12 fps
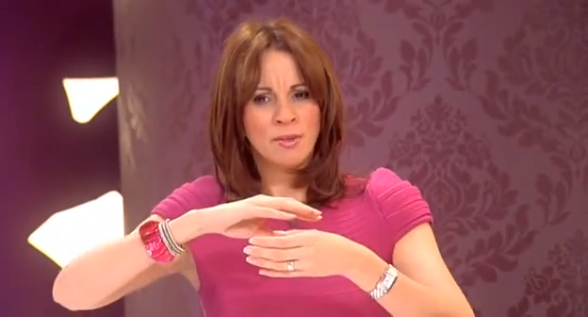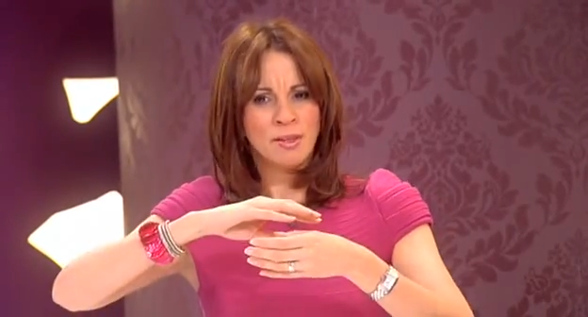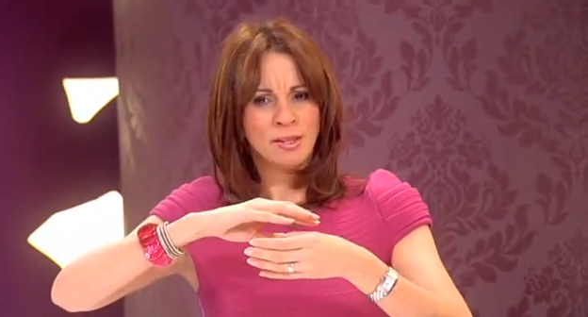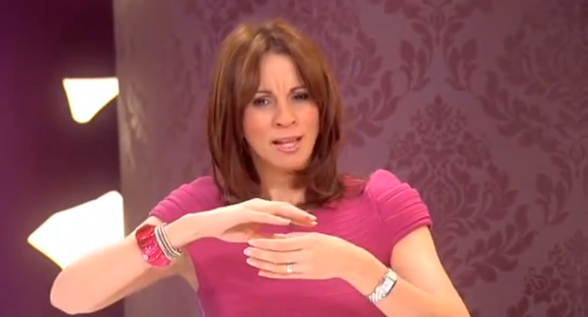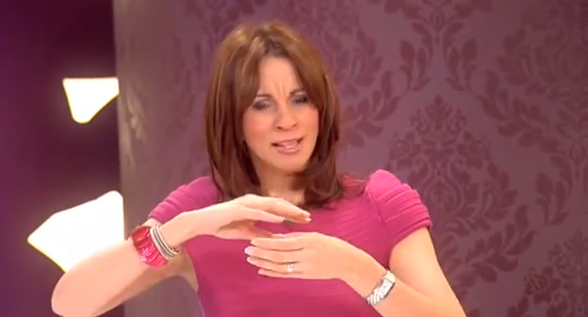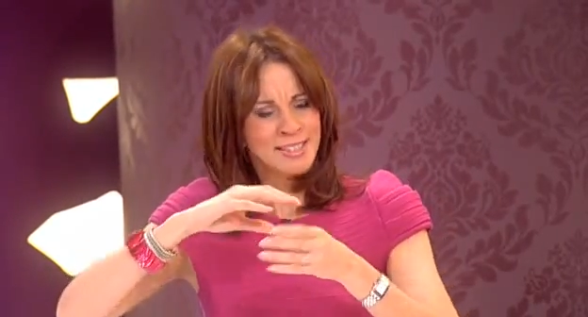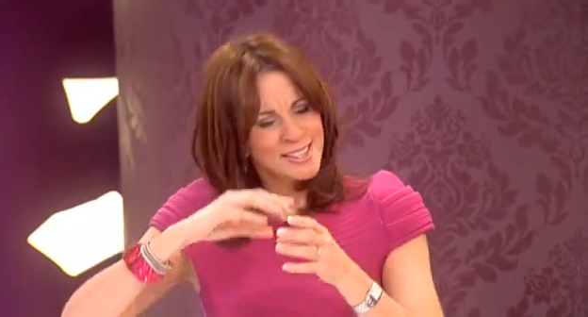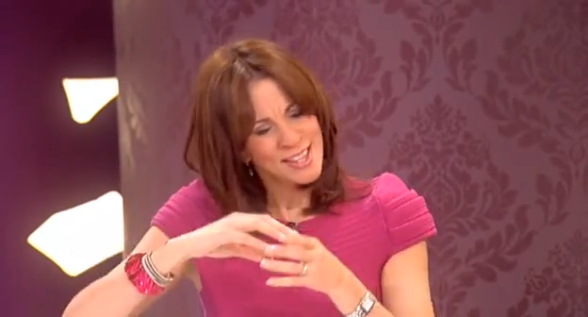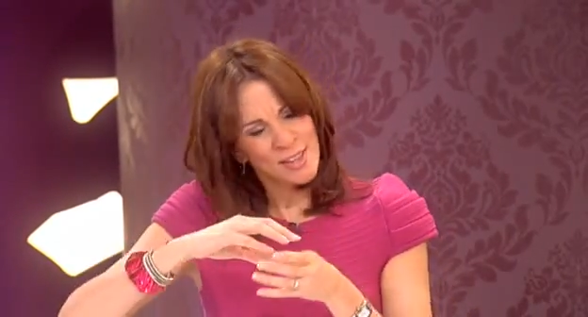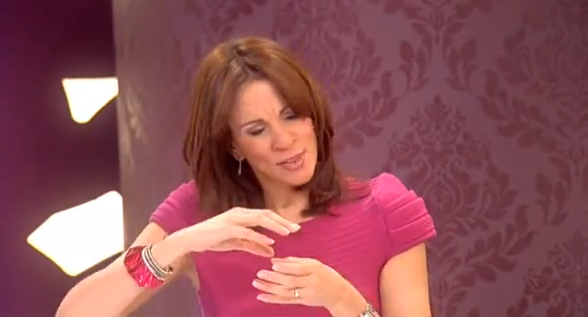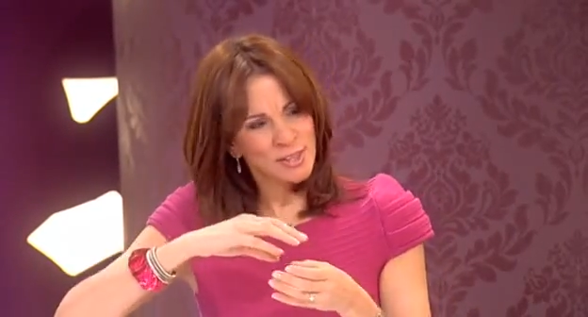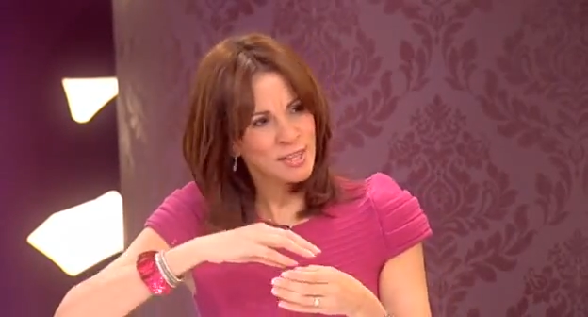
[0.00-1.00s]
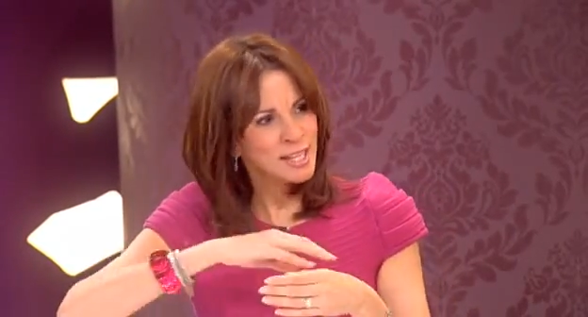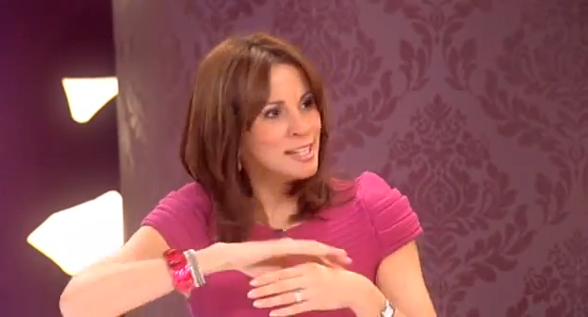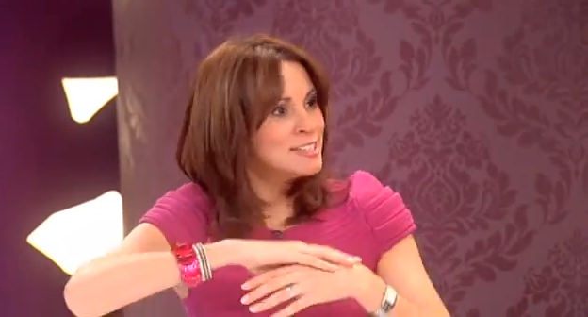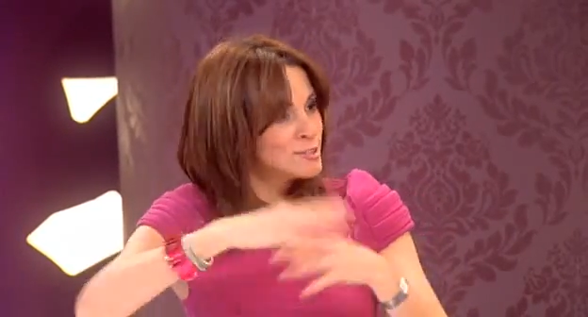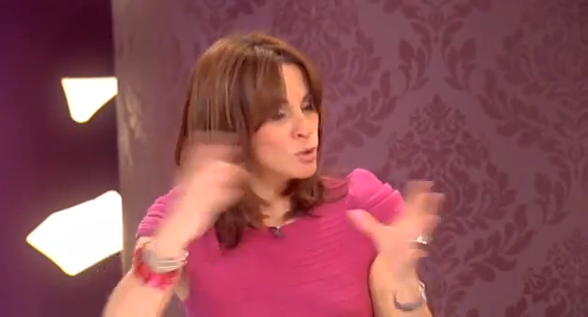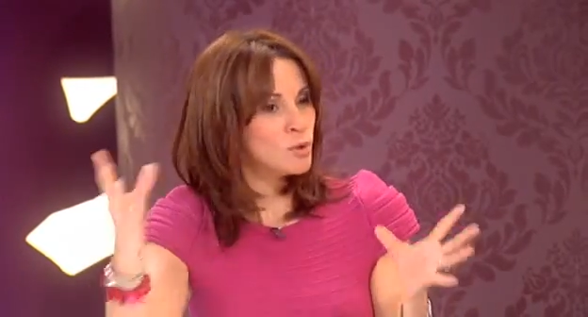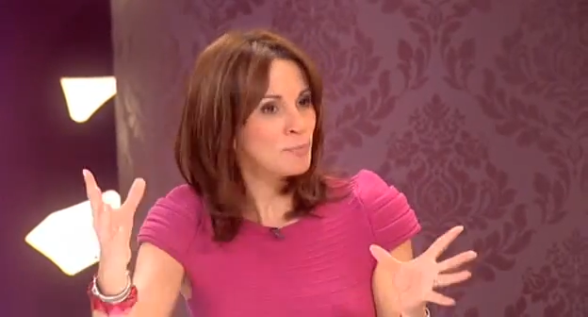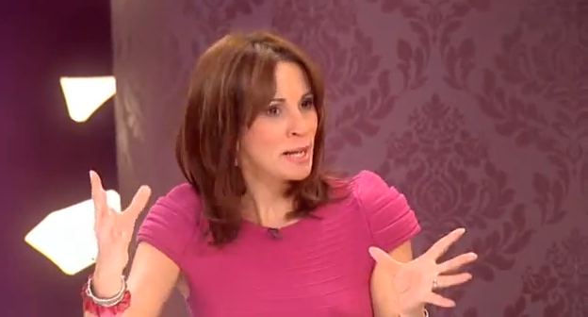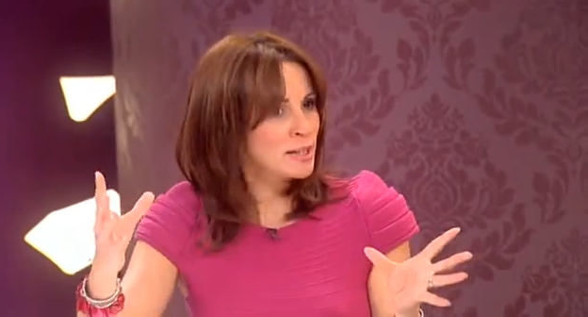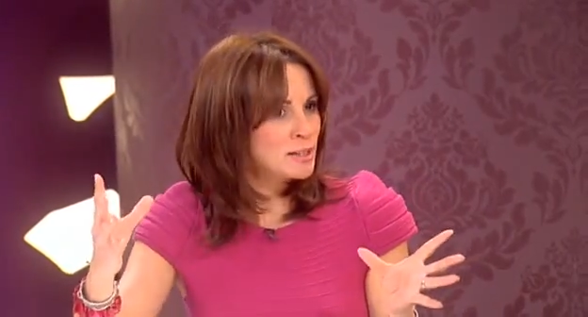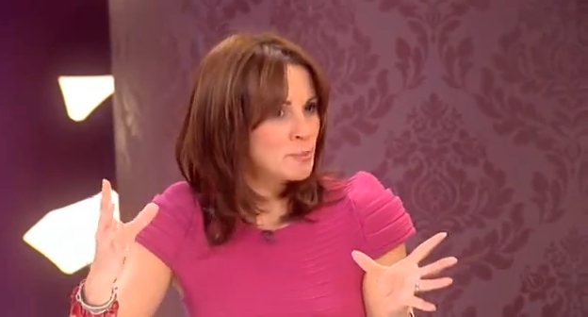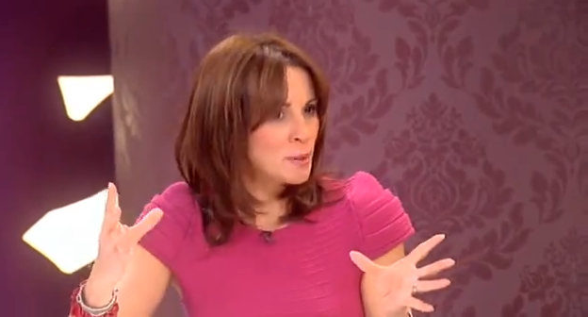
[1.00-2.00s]
it is still back
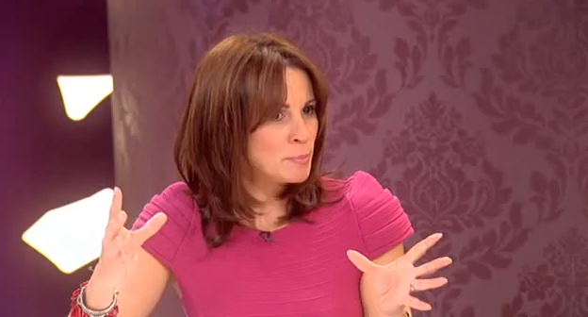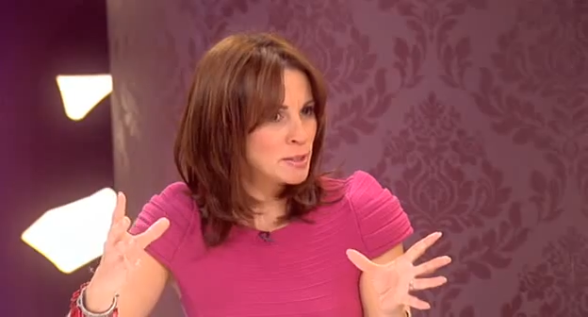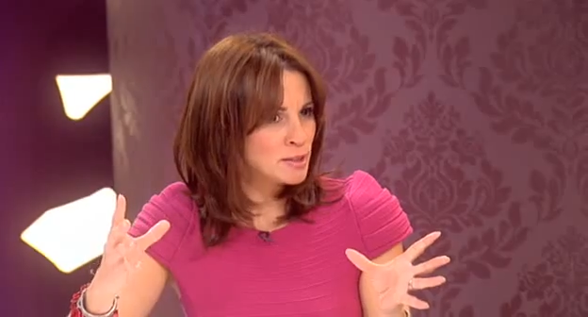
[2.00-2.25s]
in the public